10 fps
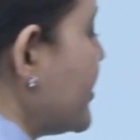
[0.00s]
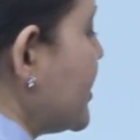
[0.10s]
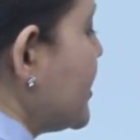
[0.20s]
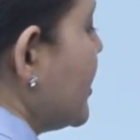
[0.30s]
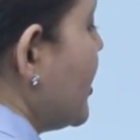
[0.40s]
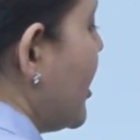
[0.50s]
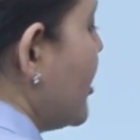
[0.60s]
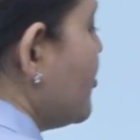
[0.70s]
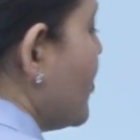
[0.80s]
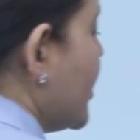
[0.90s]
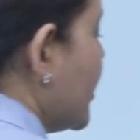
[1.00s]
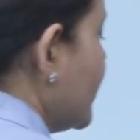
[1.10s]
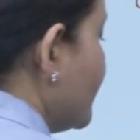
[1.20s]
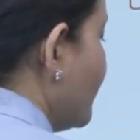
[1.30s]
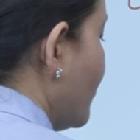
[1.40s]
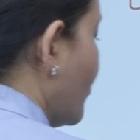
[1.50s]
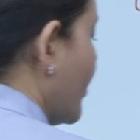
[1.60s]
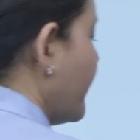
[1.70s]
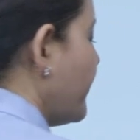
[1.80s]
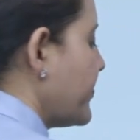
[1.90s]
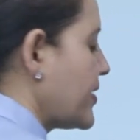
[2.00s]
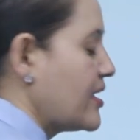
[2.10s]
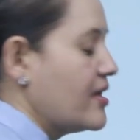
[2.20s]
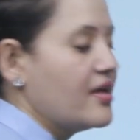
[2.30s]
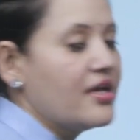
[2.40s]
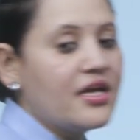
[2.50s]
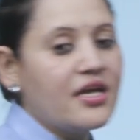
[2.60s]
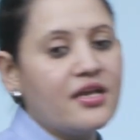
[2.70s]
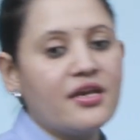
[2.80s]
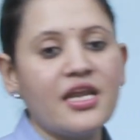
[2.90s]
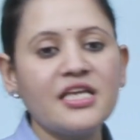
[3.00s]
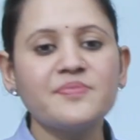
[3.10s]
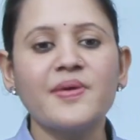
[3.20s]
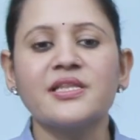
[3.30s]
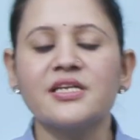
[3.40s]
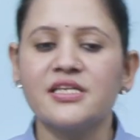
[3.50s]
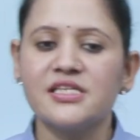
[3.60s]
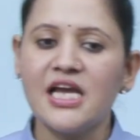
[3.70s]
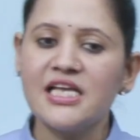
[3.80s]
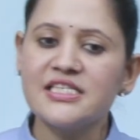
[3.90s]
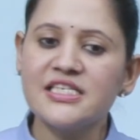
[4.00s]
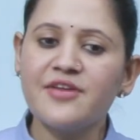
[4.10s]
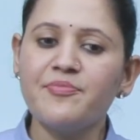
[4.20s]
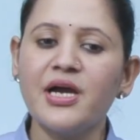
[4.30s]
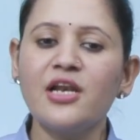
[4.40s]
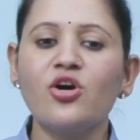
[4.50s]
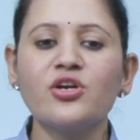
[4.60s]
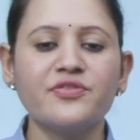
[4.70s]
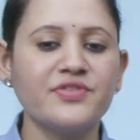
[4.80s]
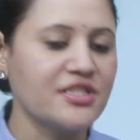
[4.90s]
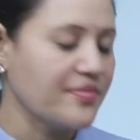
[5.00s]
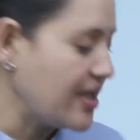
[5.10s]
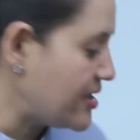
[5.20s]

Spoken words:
of 16 and 20 is 4. Next method is HCF by long division